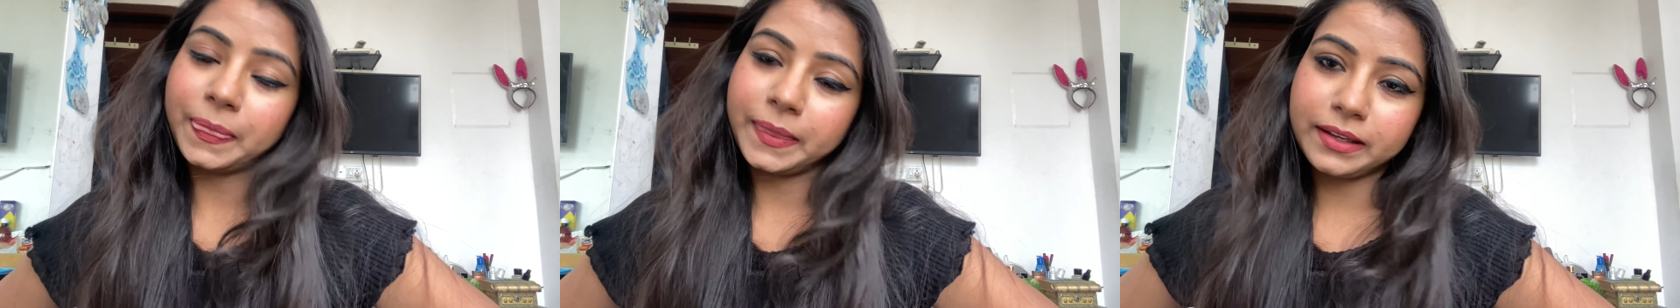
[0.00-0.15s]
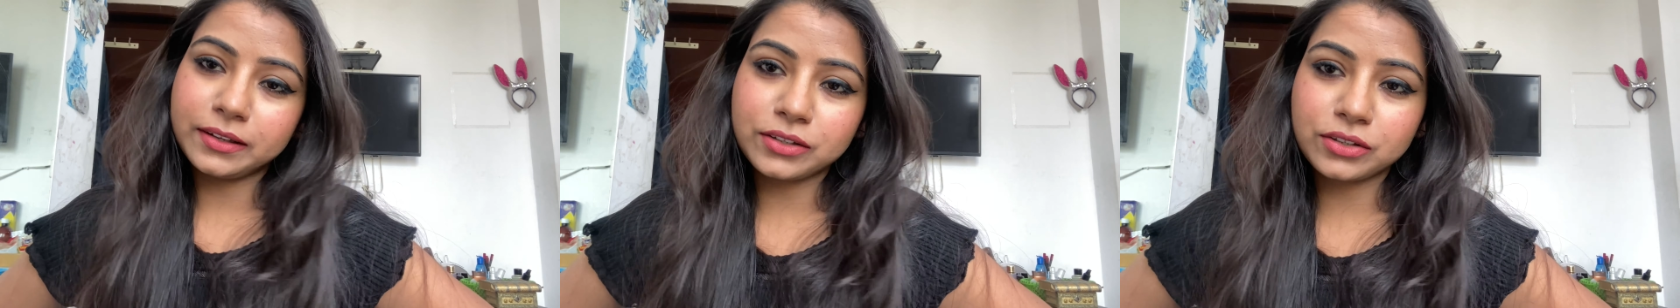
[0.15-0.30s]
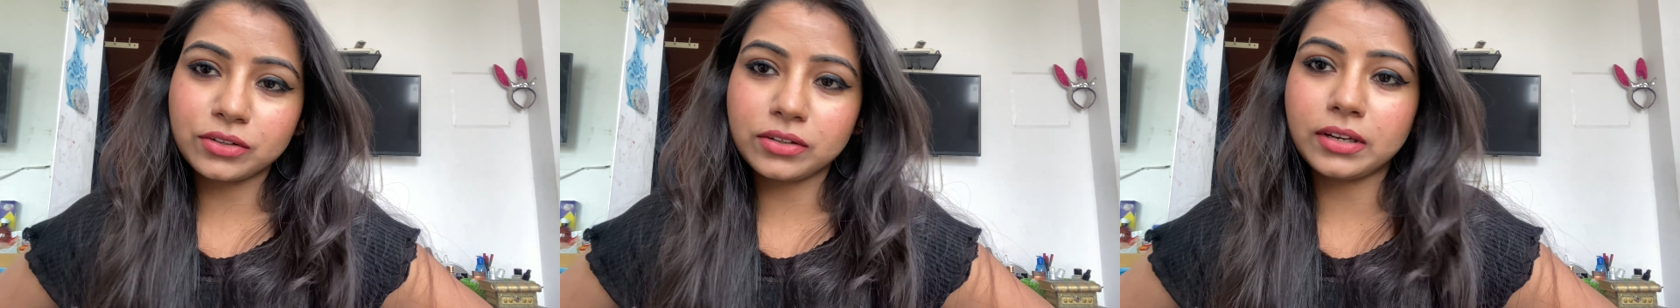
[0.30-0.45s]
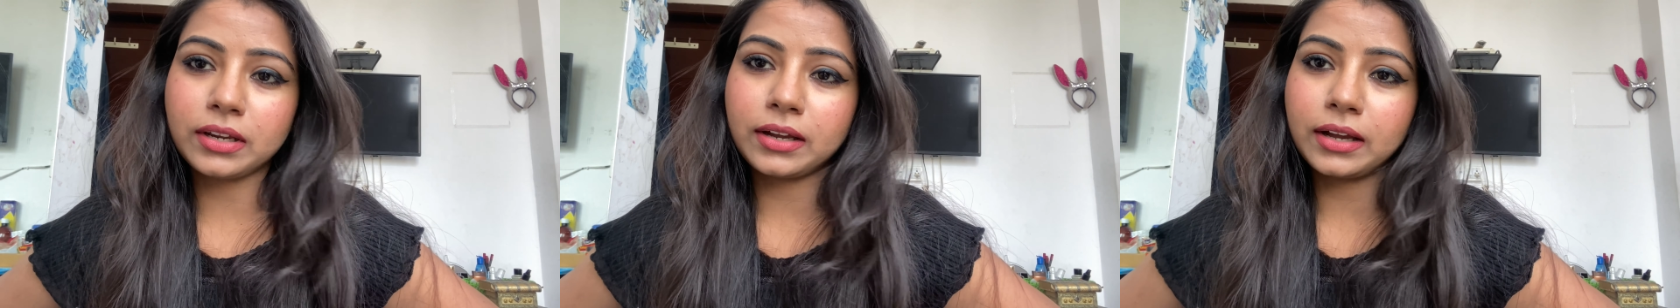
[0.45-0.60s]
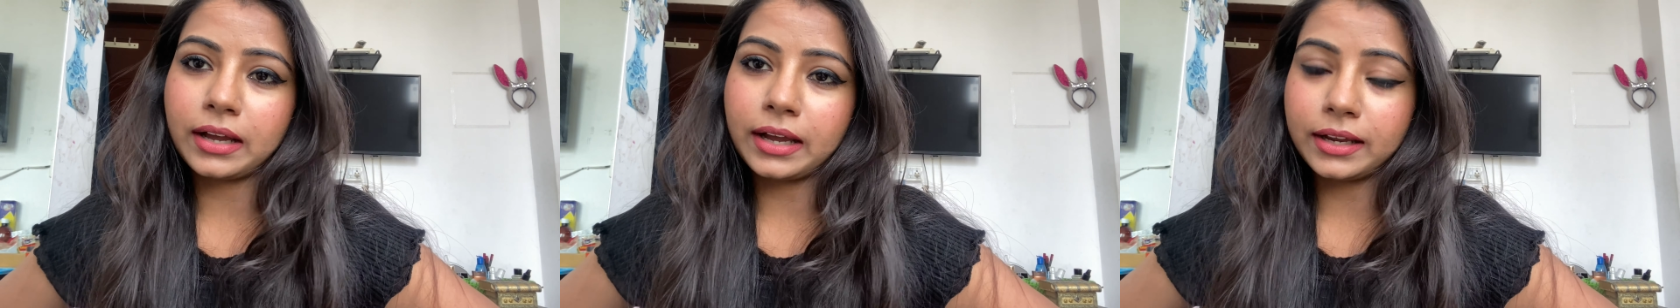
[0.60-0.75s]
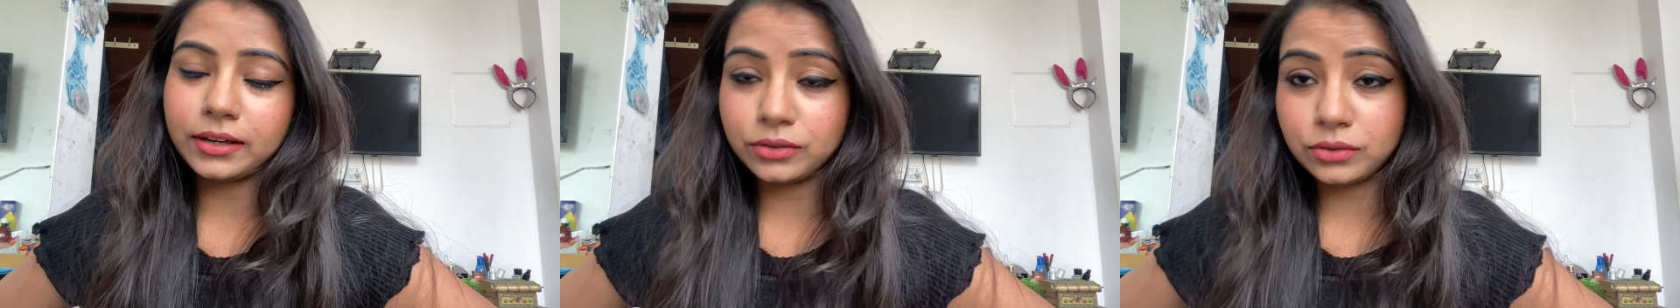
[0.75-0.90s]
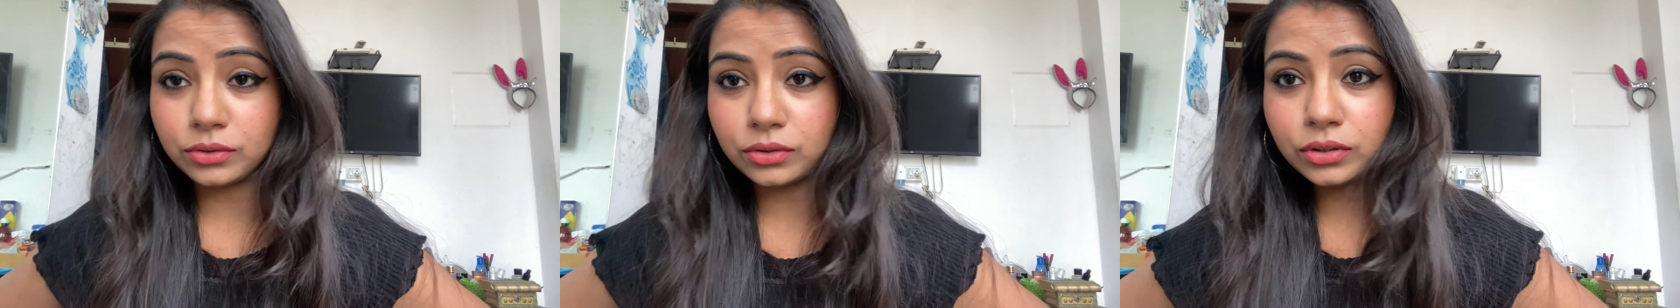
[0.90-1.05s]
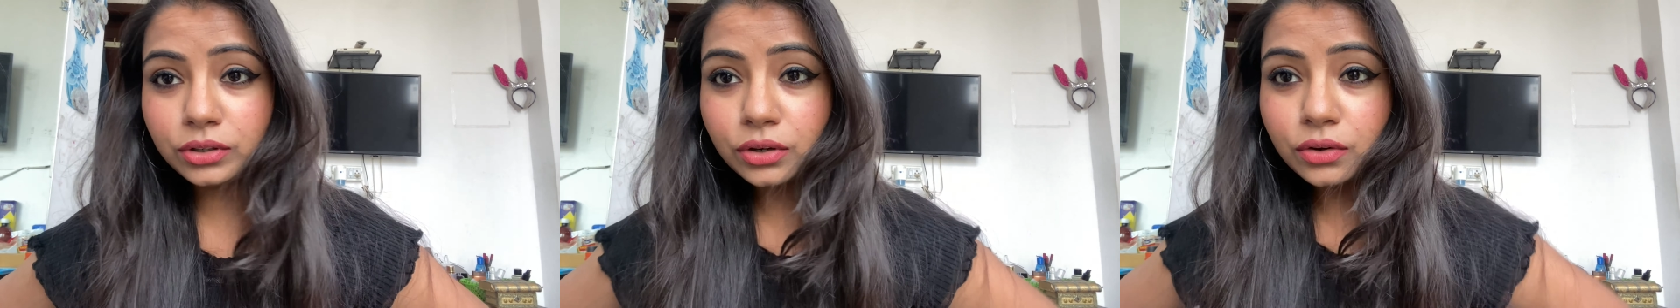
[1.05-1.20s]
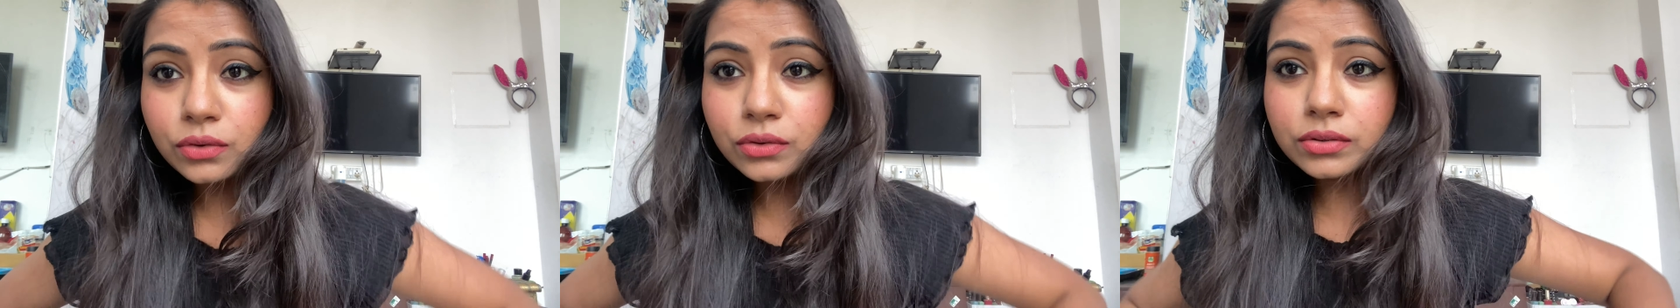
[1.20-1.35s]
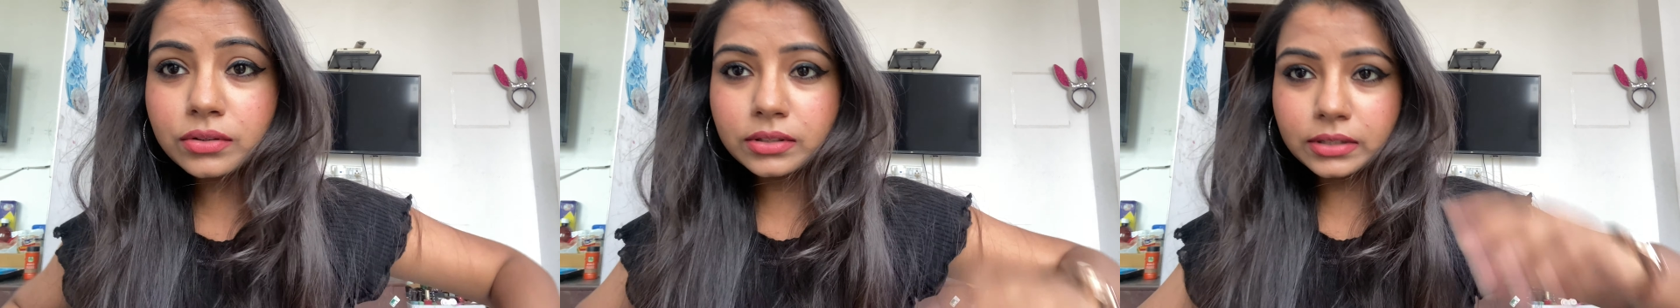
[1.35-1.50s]
So yeah, I do not
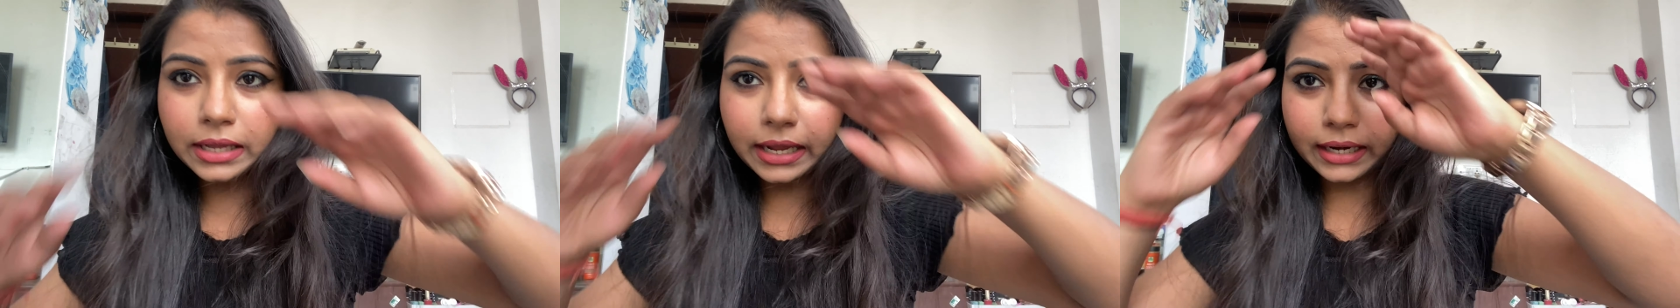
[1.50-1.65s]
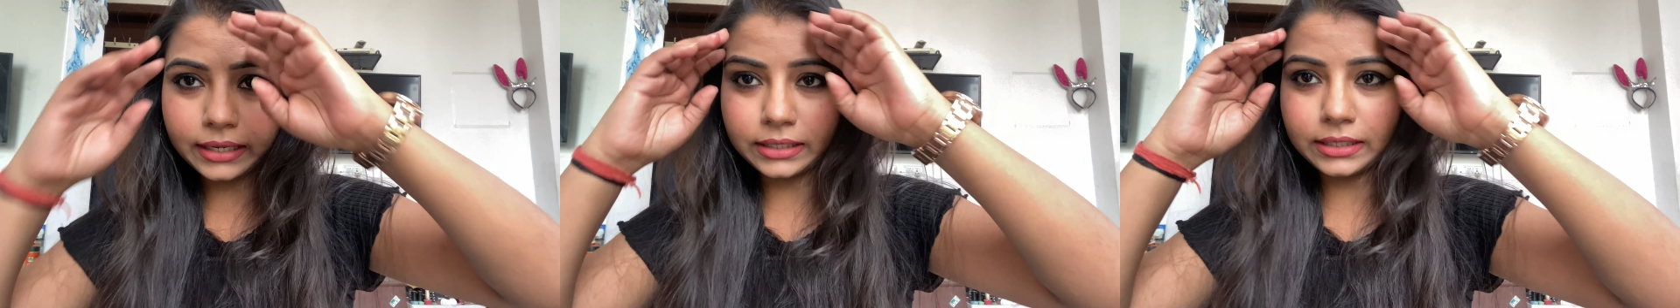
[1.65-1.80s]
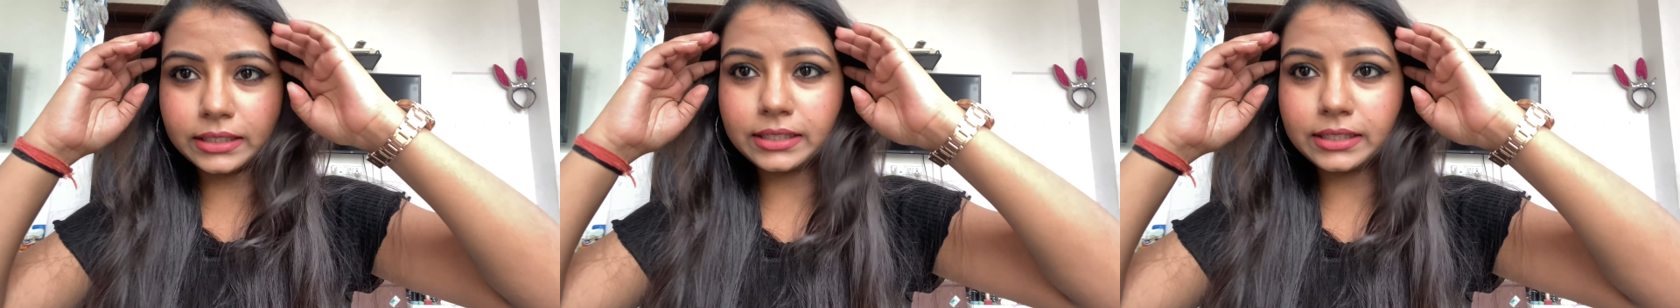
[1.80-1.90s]
use that